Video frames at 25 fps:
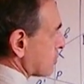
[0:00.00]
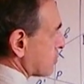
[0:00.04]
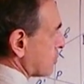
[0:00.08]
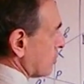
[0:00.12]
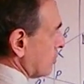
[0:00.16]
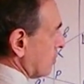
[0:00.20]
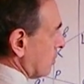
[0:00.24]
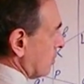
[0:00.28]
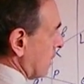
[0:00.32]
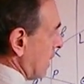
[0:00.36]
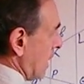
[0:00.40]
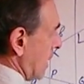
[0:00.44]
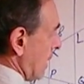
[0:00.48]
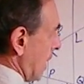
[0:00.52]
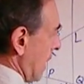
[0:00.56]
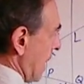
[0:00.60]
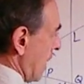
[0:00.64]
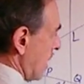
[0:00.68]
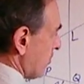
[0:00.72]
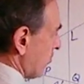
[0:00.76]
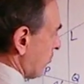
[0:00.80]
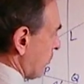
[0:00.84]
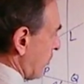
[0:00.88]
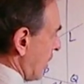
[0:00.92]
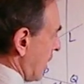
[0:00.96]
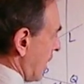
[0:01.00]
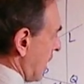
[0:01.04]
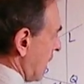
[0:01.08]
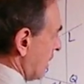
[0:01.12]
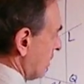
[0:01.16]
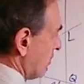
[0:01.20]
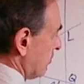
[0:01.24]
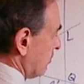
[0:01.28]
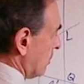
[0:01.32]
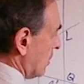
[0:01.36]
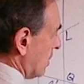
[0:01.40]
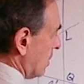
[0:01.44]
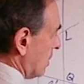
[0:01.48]
to A
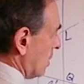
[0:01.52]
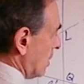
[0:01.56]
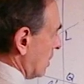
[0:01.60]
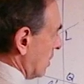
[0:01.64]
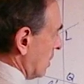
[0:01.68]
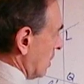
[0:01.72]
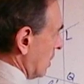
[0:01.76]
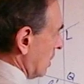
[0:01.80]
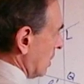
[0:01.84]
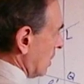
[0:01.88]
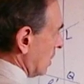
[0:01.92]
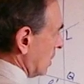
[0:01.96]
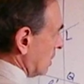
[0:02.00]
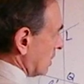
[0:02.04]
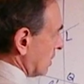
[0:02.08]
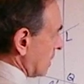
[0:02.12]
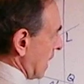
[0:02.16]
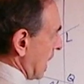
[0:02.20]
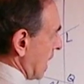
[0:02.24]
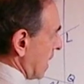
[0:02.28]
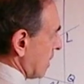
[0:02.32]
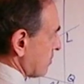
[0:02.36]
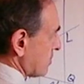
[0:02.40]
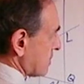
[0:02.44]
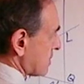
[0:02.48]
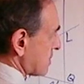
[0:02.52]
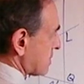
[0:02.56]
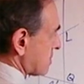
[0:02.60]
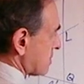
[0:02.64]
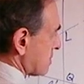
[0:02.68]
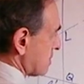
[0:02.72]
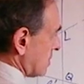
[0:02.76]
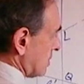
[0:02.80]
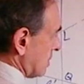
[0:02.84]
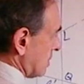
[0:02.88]
prime times